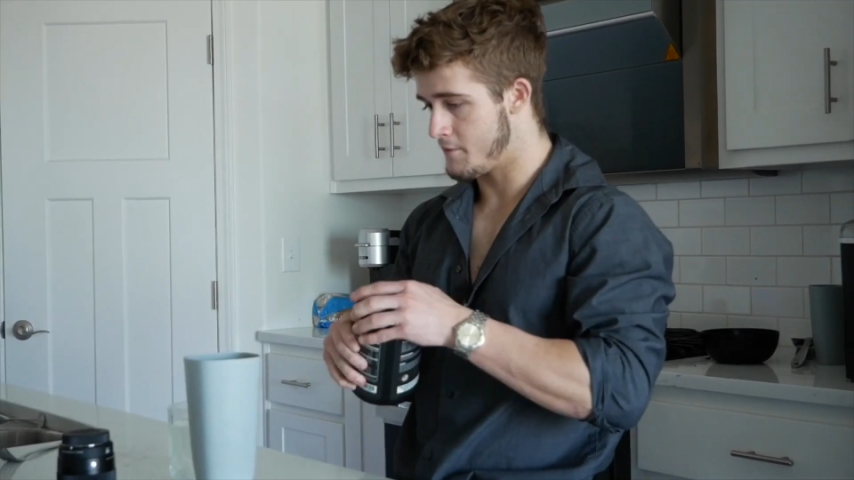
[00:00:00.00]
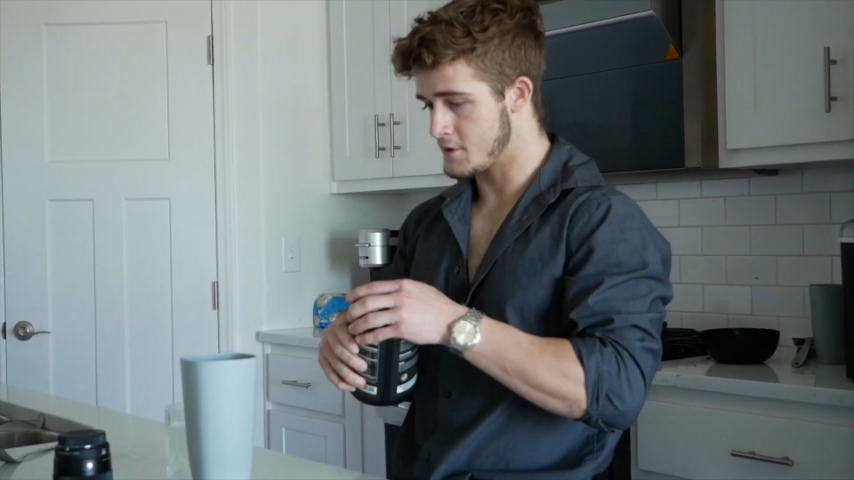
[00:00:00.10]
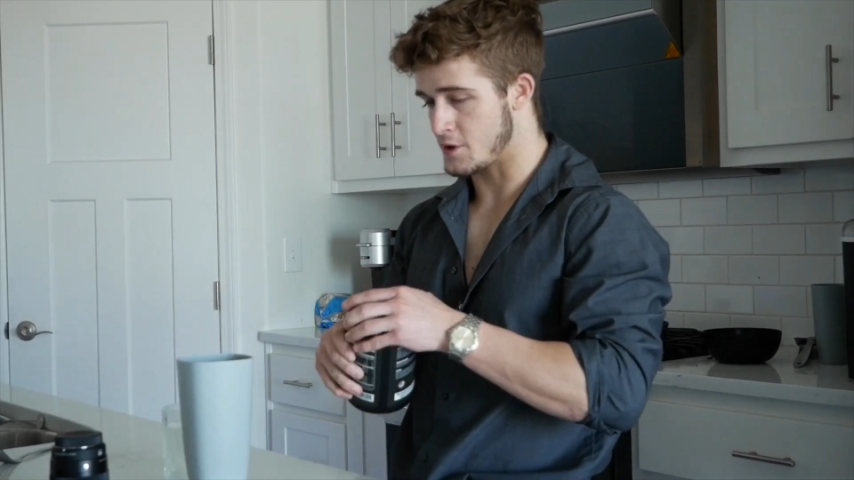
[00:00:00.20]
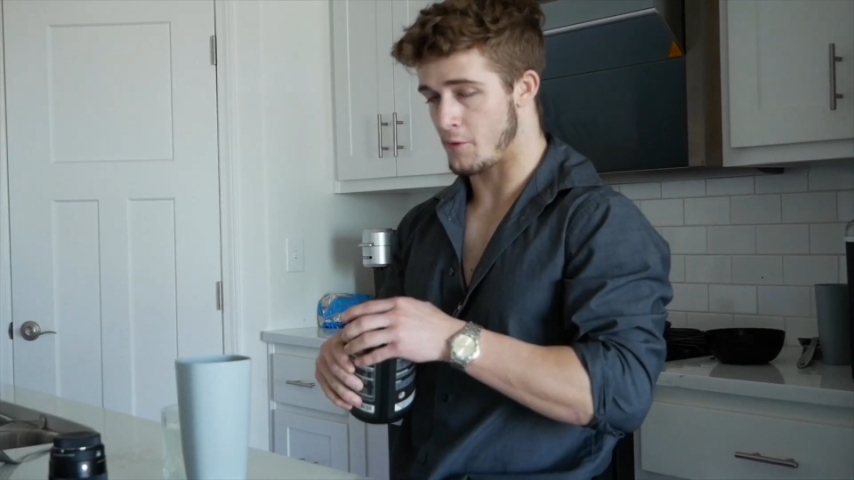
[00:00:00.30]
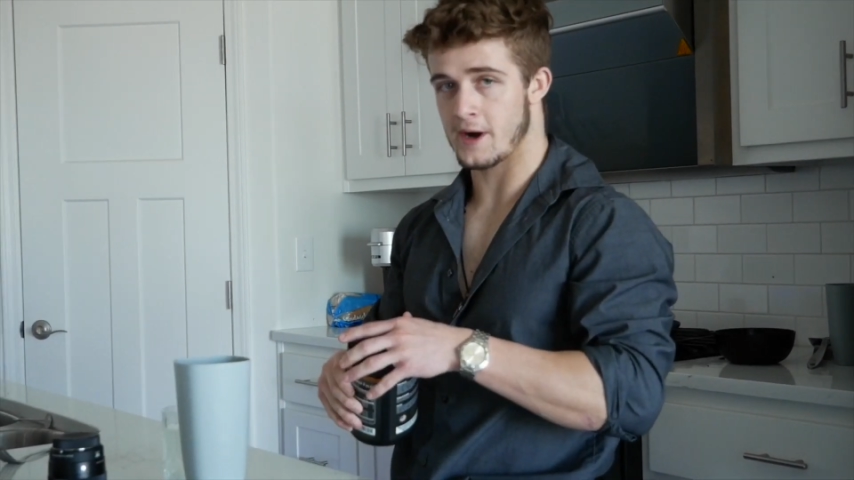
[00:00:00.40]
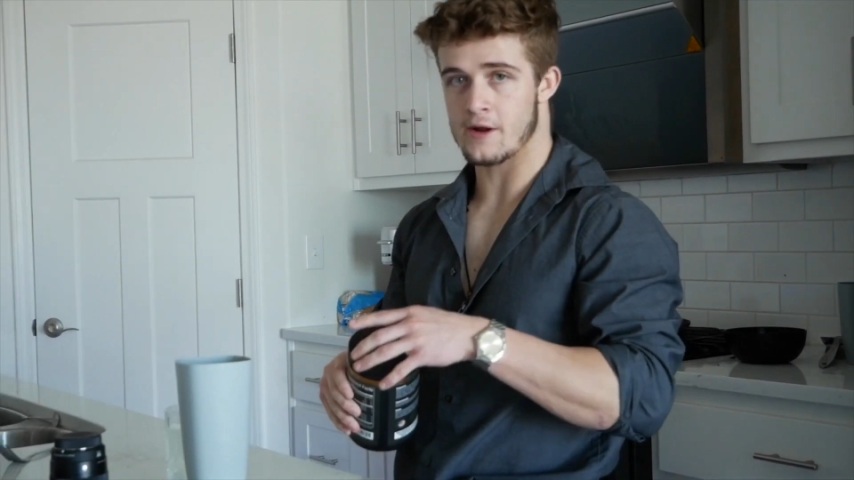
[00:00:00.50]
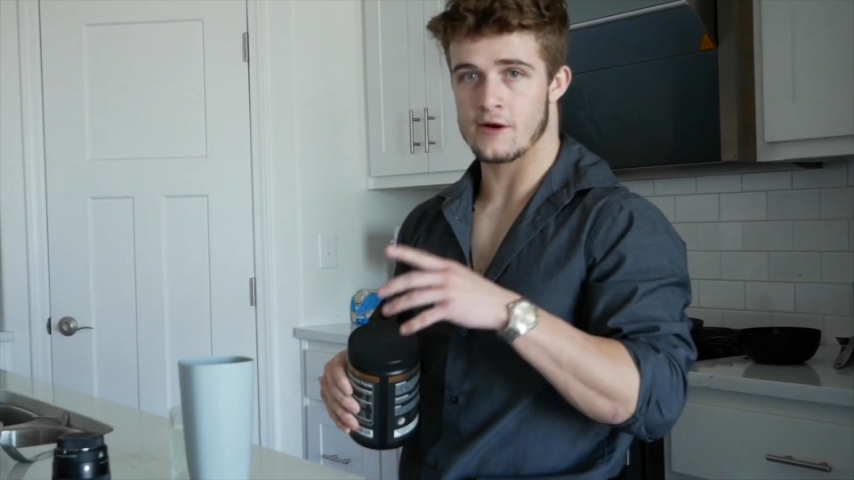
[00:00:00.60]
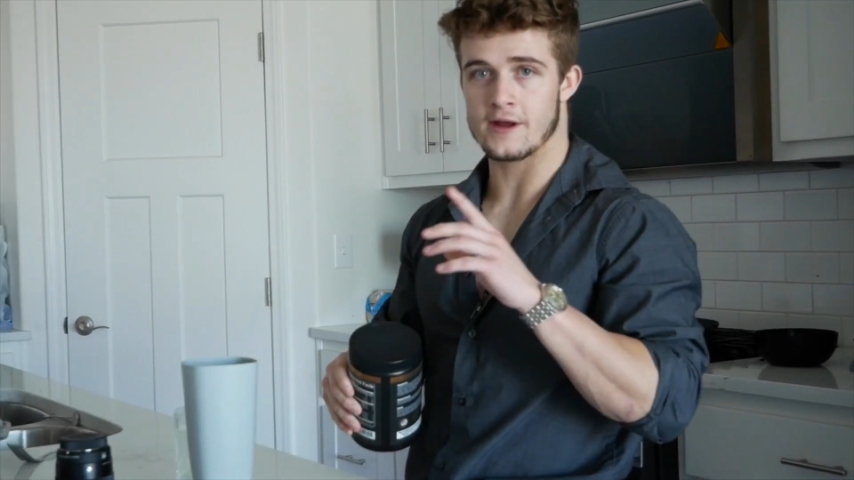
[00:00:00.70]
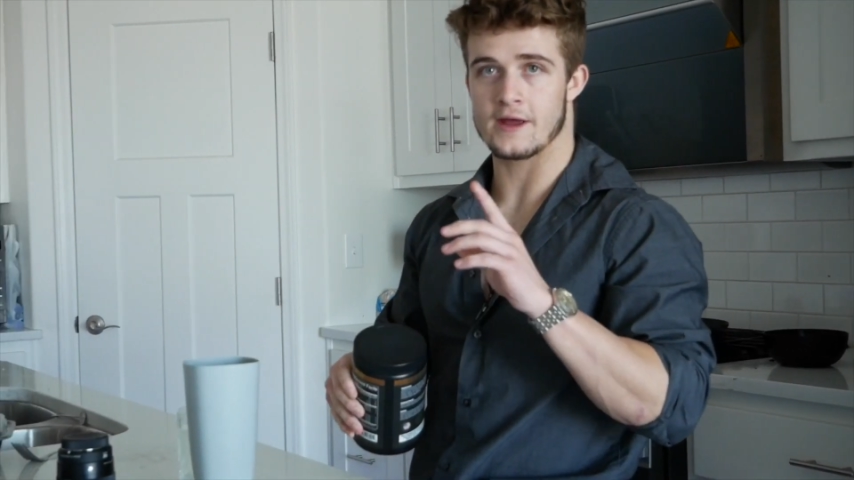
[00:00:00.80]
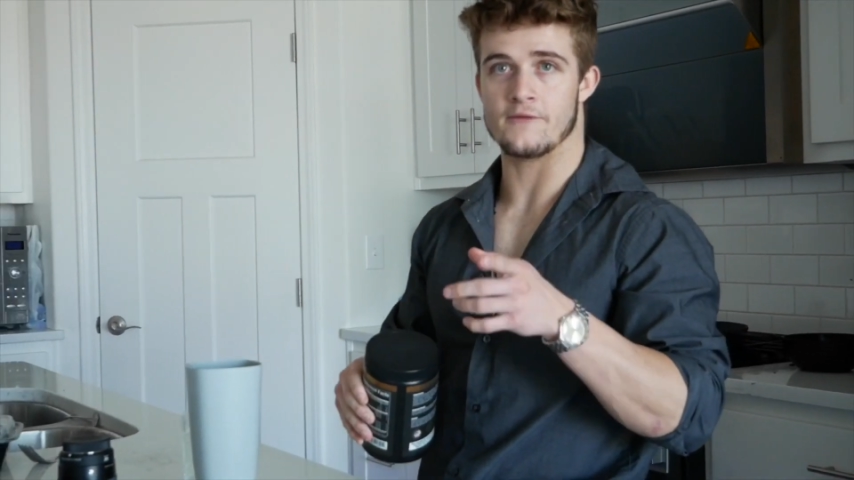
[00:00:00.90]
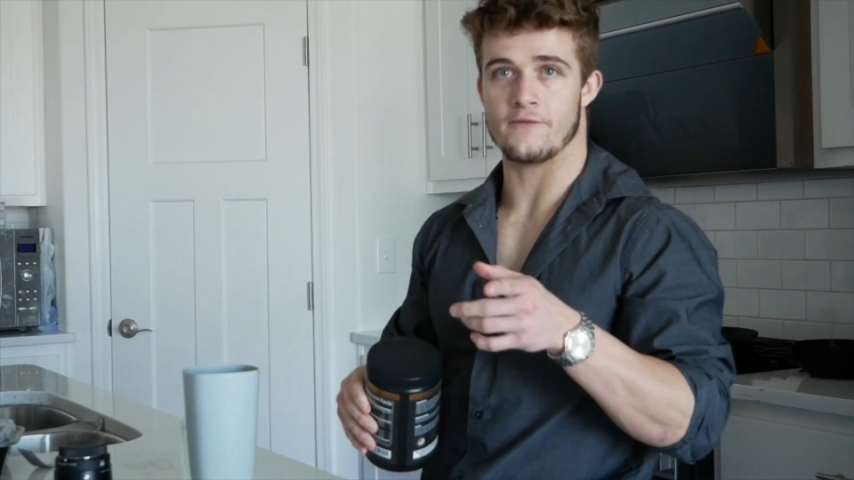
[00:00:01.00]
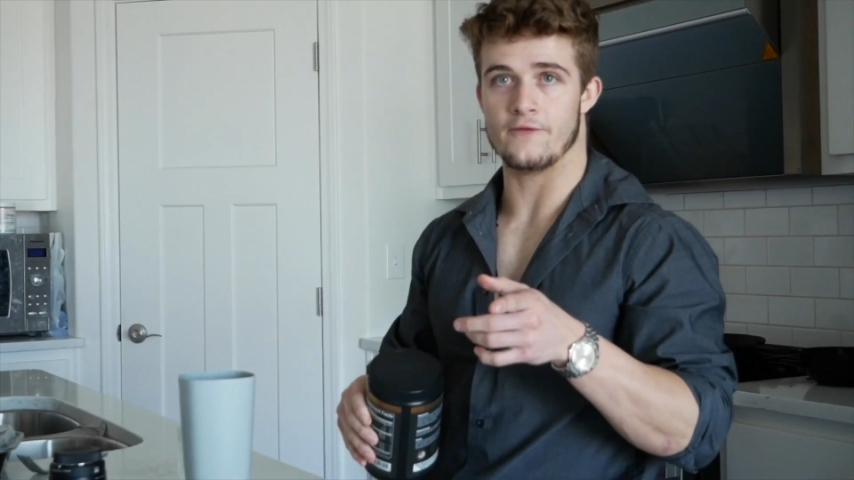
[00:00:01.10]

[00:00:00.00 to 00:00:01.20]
so we're gonna go get him